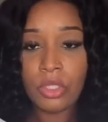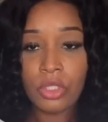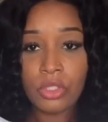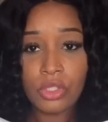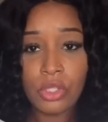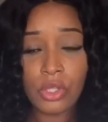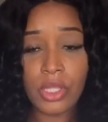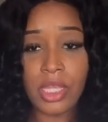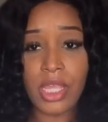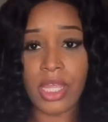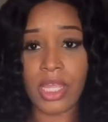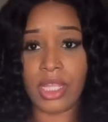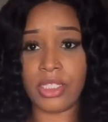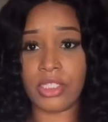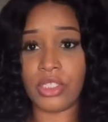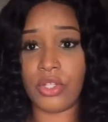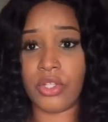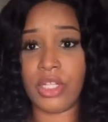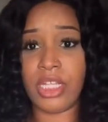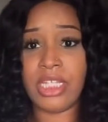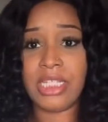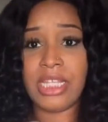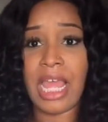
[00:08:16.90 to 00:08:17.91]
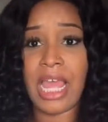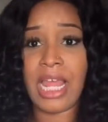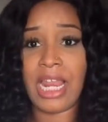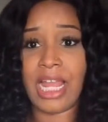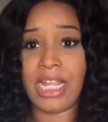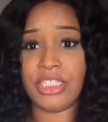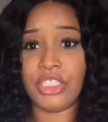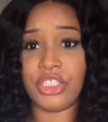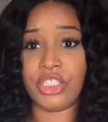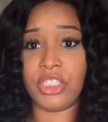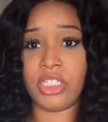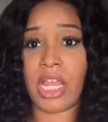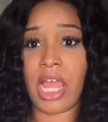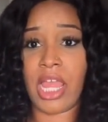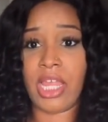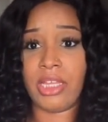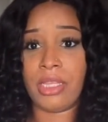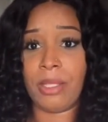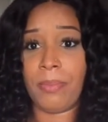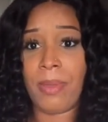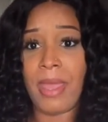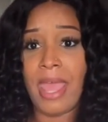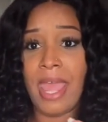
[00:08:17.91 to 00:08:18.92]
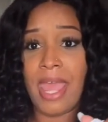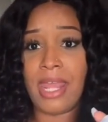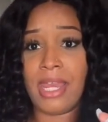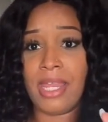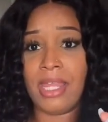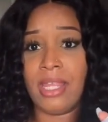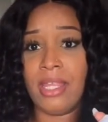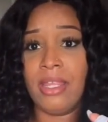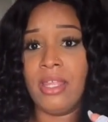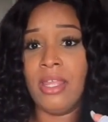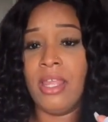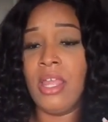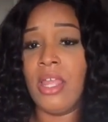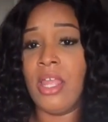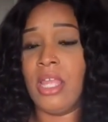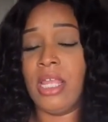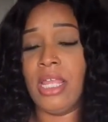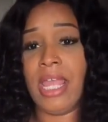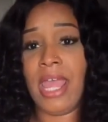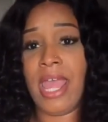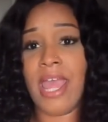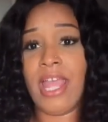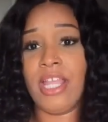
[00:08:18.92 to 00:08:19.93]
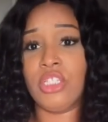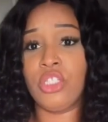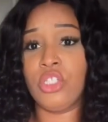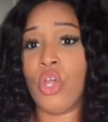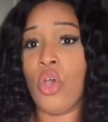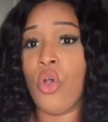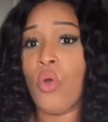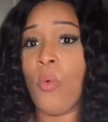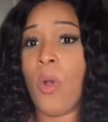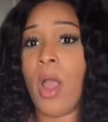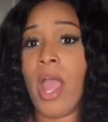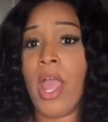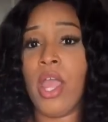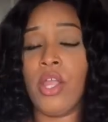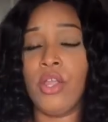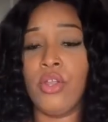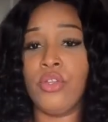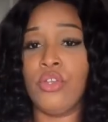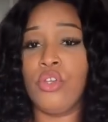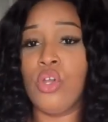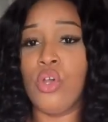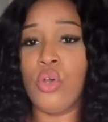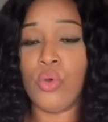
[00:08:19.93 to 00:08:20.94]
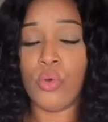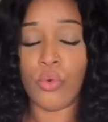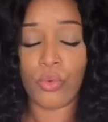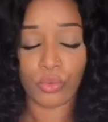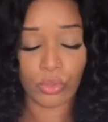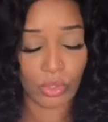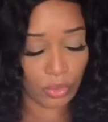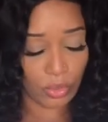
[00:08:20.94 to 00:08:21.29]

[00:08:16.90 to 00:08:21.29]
So yeah, so these had like just like the padding. It has no wire, no